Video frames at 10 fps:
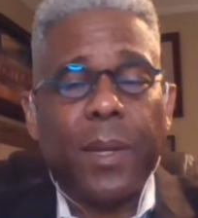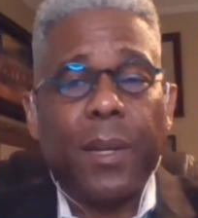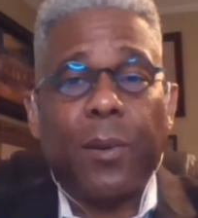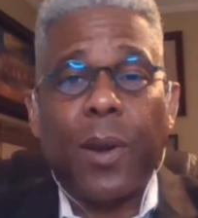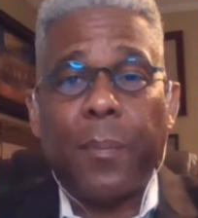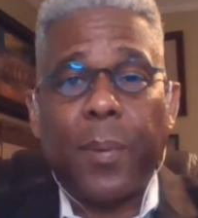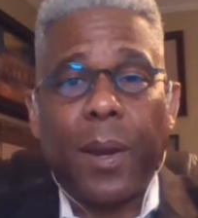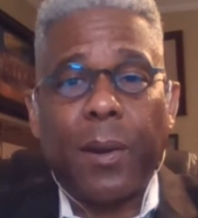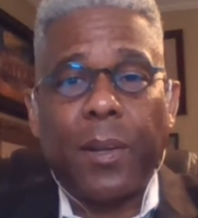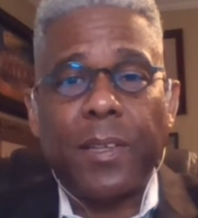Being a
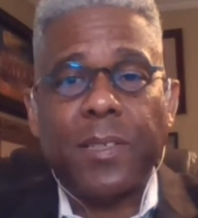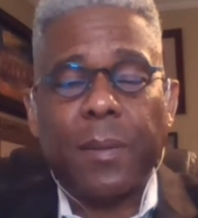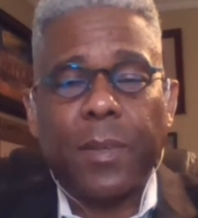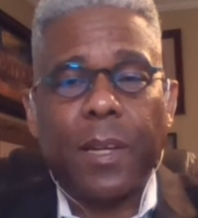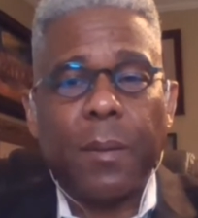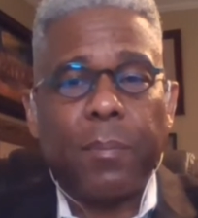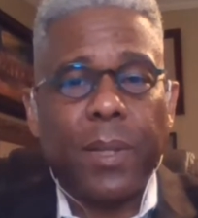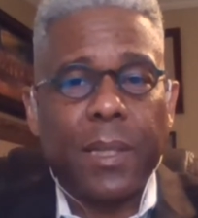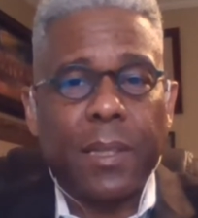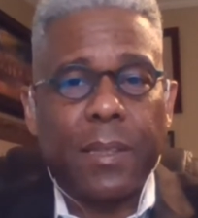grandparent is something
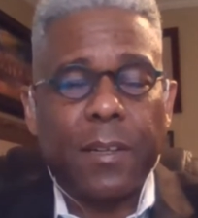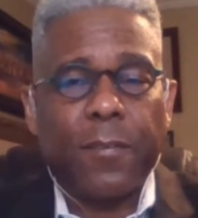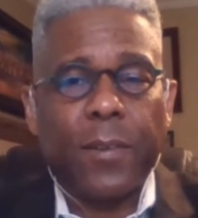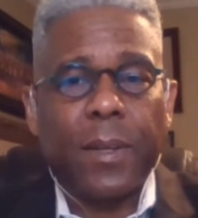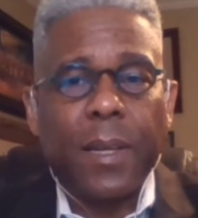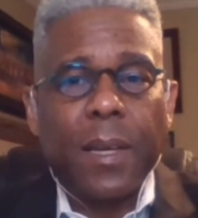completely different